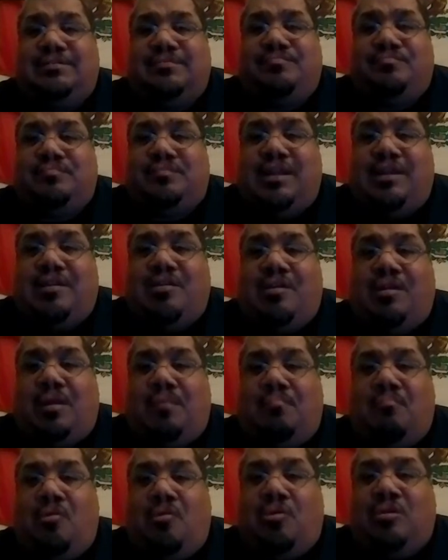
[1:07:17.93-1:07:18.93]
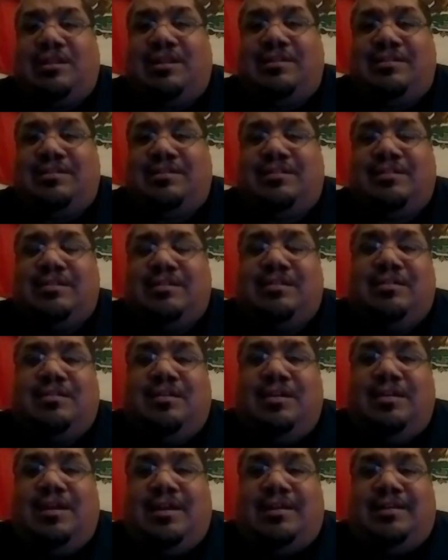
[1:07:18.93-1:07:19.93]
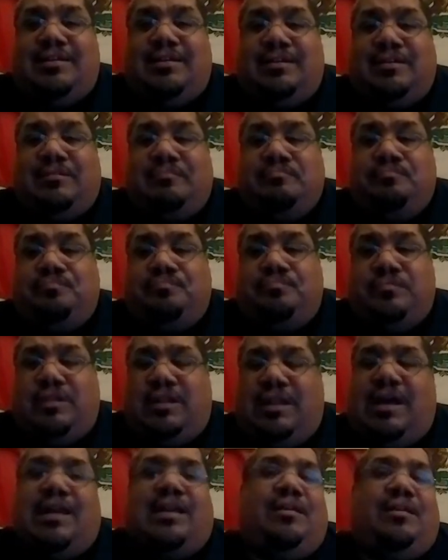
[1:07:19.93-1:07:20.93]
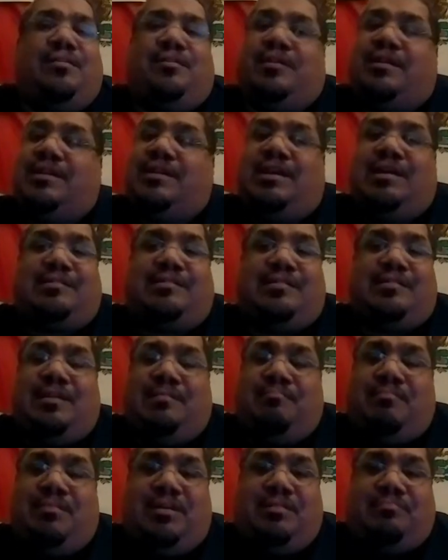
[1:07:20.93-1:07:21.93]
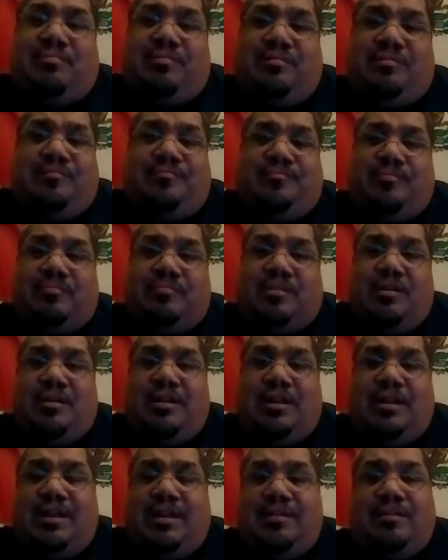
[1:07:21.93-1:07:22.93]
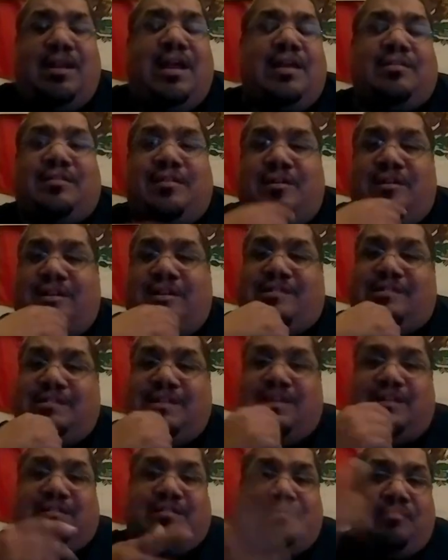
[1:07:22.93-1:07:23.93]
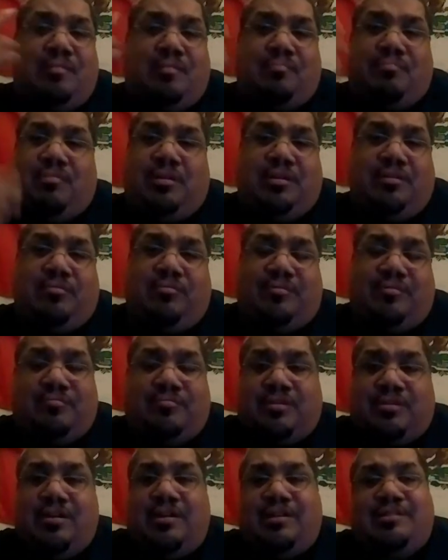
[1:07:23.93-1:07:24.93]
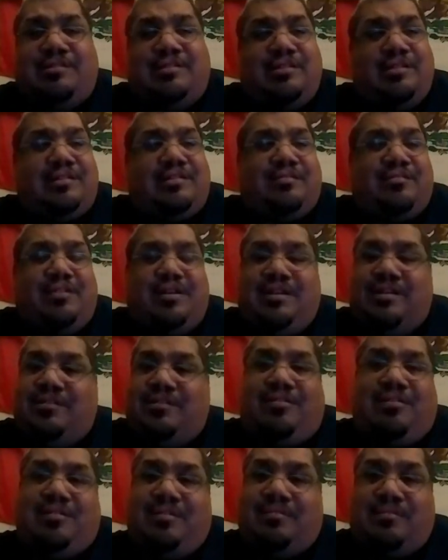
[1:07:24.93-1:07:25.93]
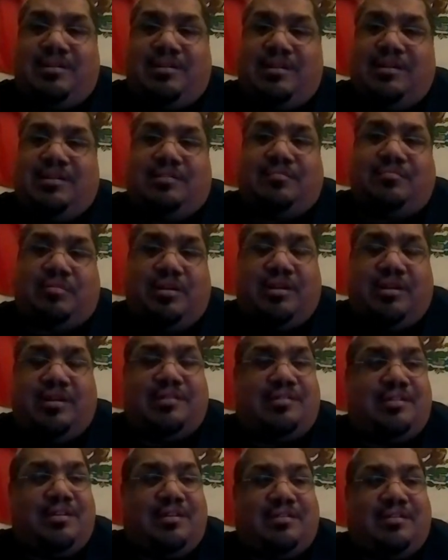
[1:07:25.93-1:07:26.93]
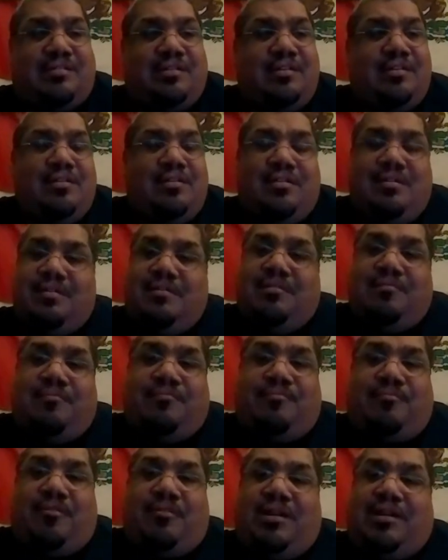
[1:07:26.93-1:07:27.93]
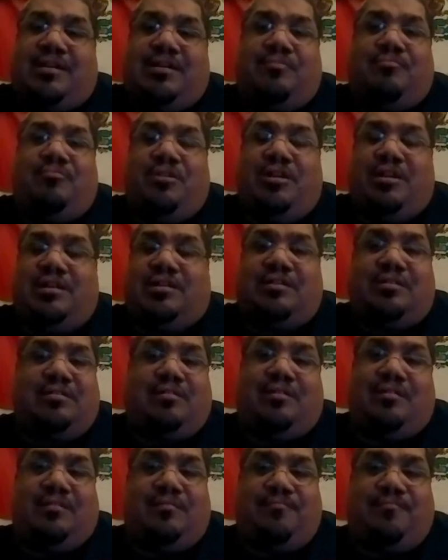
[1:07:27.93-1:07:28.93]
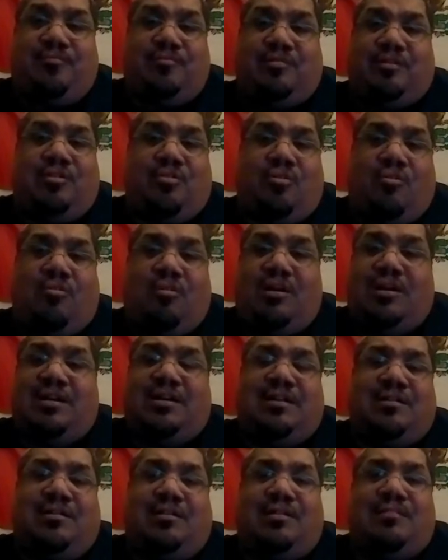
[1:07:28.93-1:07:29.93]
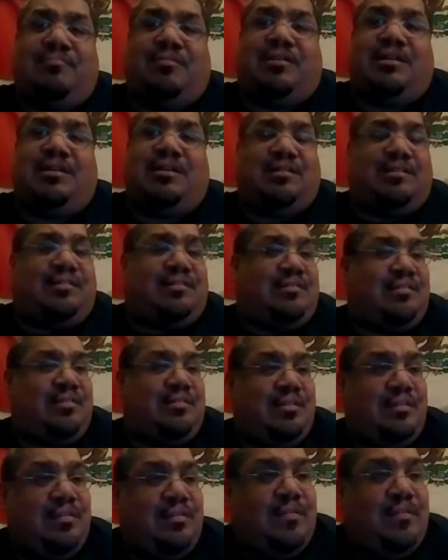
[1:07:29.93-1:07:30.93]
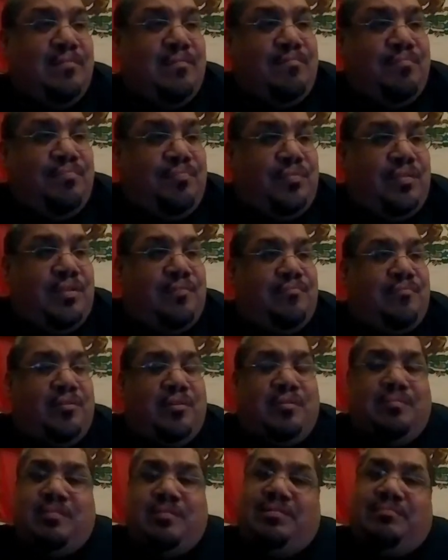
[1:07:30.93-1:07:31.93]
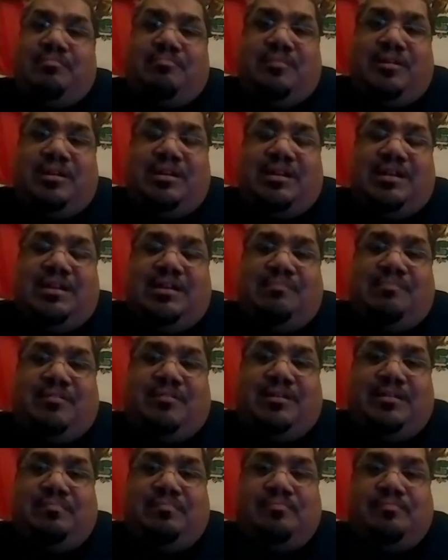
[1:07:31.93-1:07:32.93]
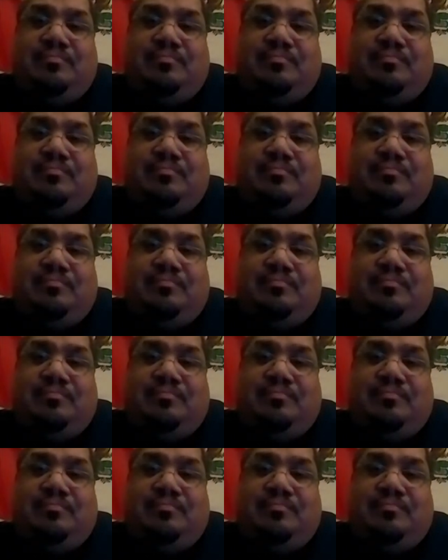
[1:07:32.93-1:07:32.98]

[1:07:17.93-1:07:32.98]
They call him Bota, and a lot of other cats that I met, bro, from 38 and then 36, because my brother was from 36, so I knew all them cats from 36. Frank and Rich and all them food, Lil Juan, all them cats. You feel me? But yeah, man,